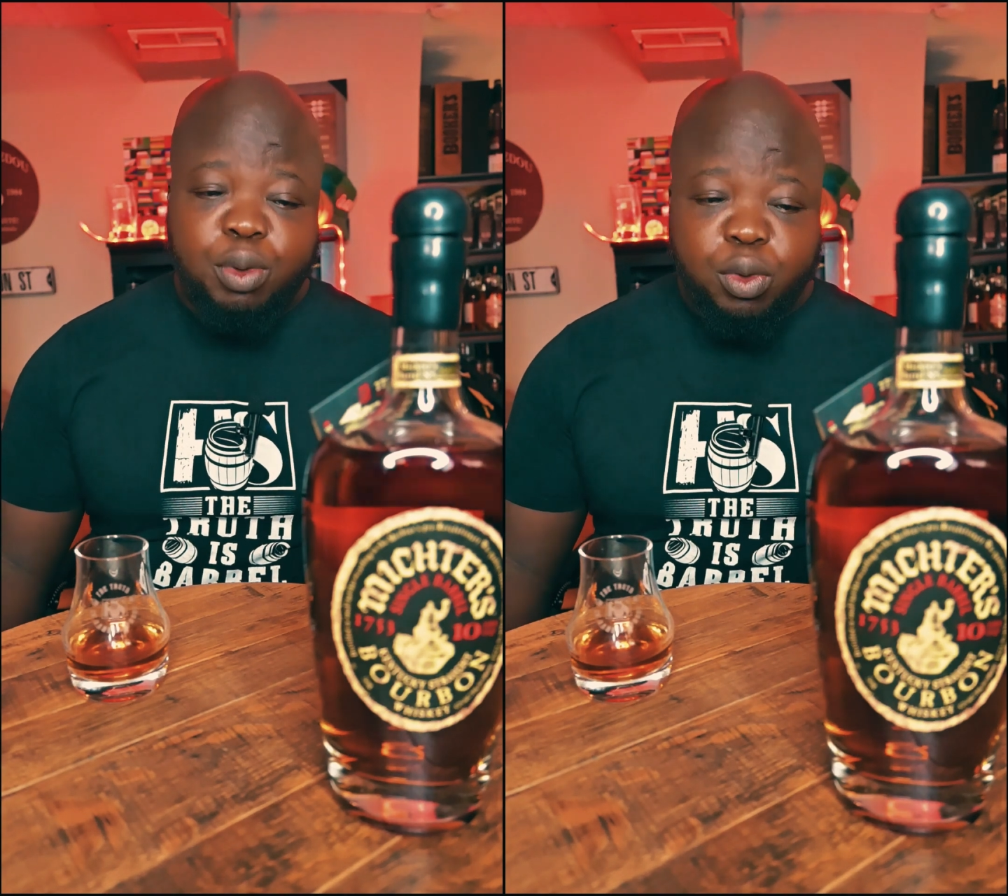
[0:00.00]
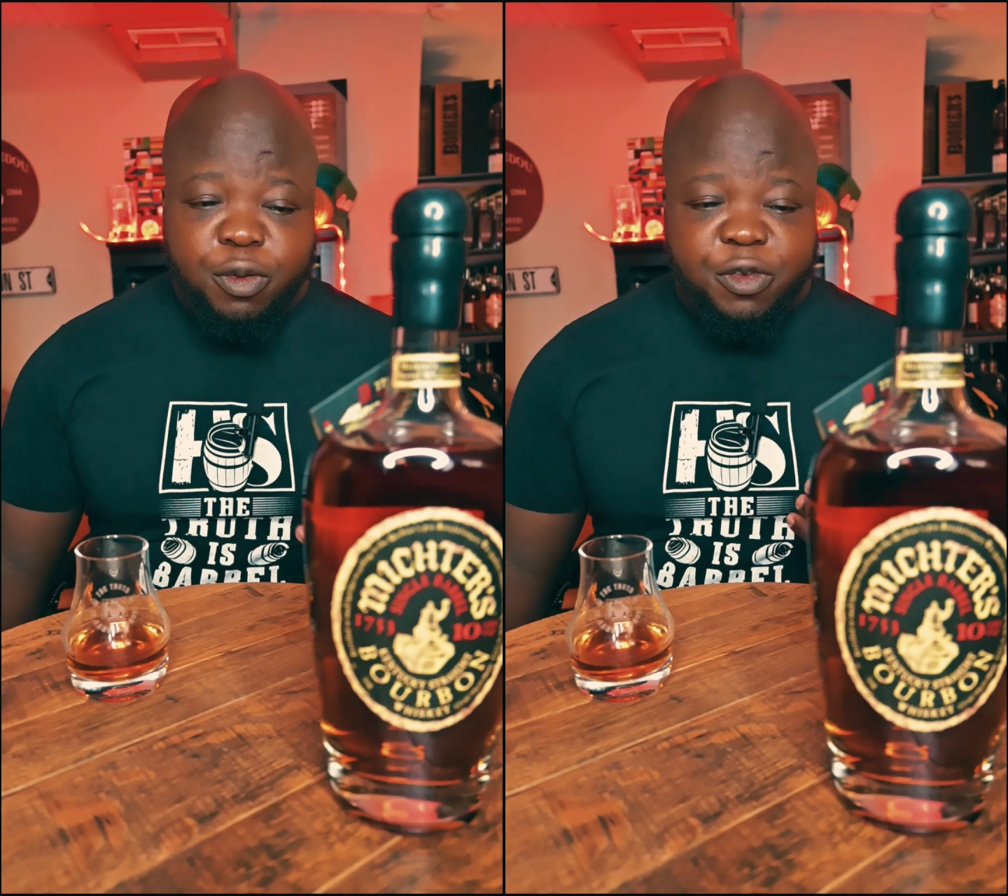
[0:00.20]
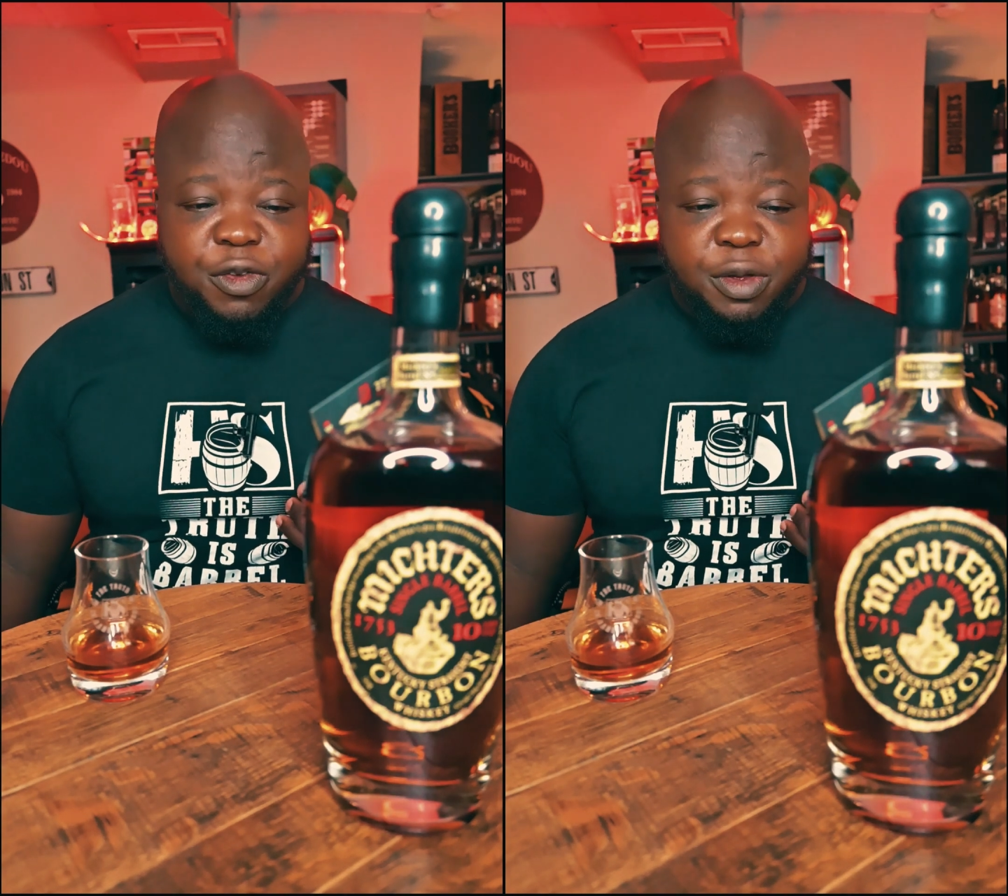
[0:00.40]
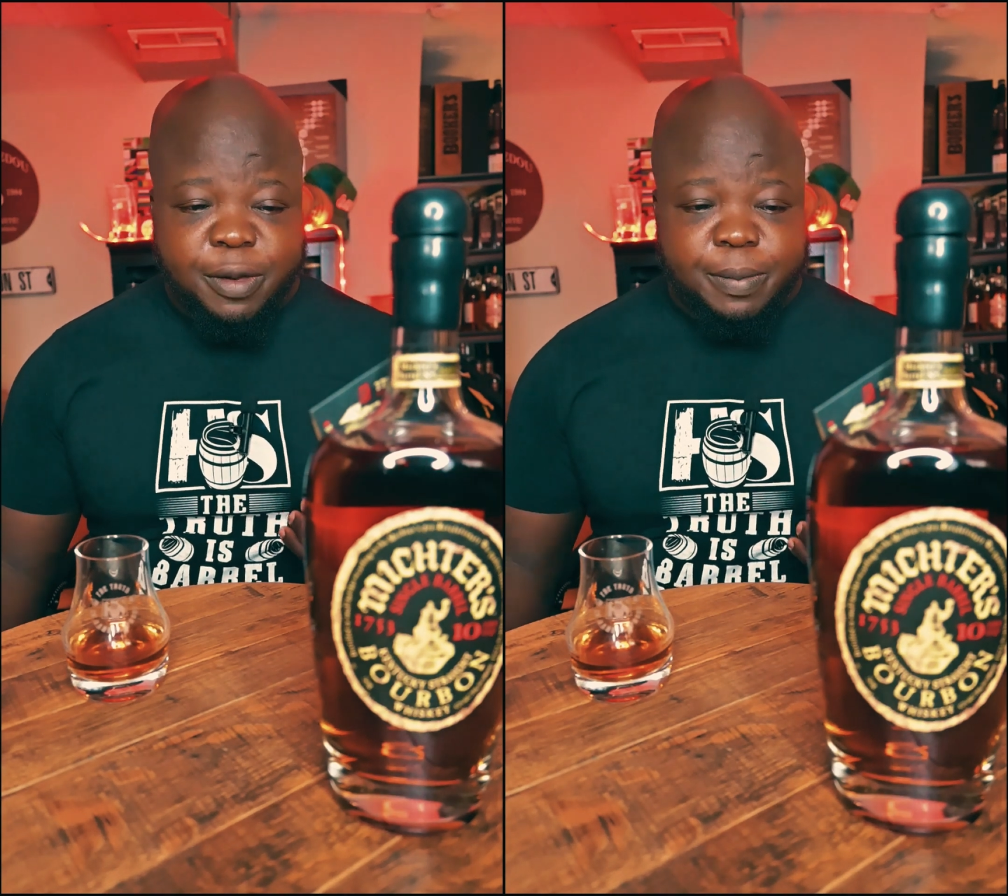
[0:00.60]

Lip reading: proof,